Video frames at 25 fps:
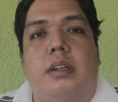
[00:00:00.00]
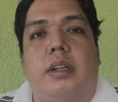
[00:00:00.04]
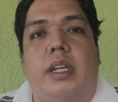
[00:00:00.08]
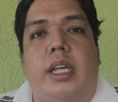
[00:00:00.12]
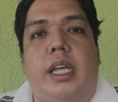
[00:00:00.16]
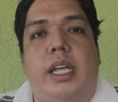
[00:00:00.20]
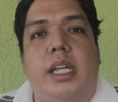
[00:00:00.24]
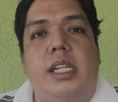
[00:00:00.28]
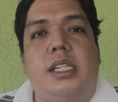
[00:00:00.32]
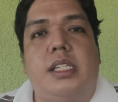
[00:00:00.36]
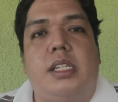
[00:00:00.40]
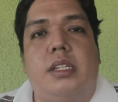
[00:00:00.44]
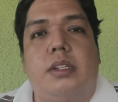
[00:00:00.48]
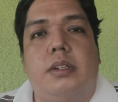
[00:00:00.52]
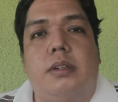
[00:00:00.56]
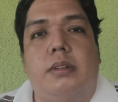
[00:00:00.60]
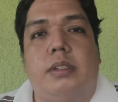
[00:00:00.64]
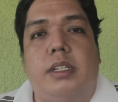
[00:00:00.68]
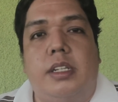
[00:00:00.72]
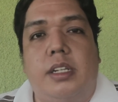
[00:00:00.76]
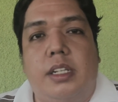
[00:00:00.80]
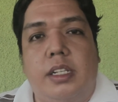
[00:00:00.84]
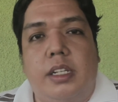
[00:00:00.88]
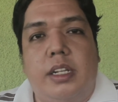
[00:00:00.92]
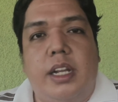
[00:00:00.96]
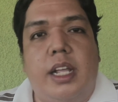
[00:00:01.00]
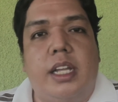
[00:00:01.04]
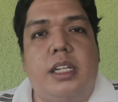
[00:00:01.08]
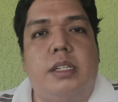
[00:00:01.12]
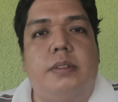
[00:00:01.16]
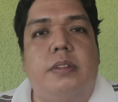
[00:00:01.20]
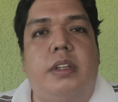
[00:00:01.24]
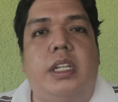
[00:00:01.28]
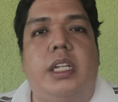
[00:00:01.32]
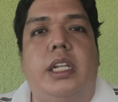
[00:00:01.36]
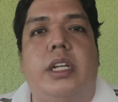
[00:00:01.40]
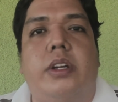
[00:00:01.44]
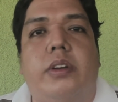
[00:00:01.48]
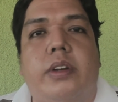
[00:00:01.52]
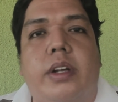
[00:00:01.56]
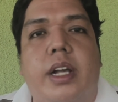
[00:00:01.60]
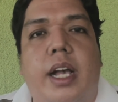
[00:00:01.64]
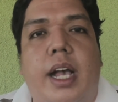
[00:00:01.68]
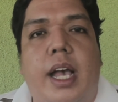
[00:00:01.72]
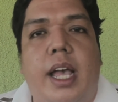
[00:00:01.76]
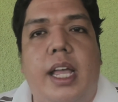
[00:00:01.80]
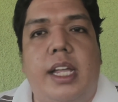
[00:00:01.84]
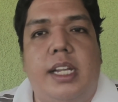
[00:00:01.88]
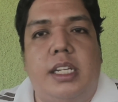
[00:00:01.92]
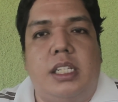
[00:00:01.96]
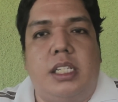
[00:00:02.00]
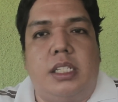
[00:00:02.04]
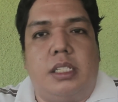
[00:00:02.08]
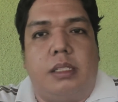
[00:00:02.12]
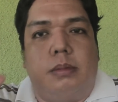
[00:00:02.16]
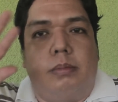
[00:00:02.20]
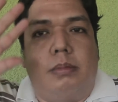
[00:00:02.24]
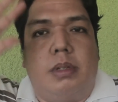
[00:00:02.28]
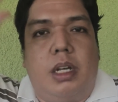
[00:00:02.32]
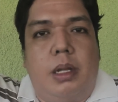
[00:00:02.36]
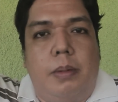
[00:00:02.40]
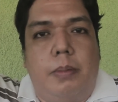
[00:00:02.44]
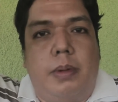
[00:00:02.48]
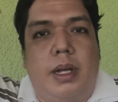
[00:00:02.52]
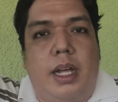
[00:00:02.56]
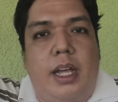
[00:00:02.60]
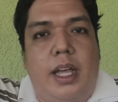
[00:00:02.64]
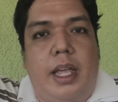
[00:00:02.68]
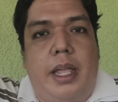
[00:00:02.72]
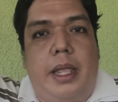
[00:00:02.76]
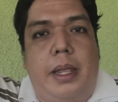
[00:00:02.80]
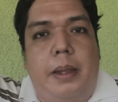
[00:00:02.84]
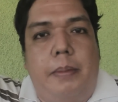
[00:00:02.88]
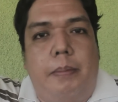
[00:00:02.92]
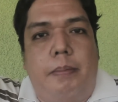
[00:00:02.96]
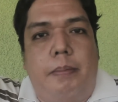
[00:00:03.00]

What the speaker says: Okay, so till the next video guys, bye bye.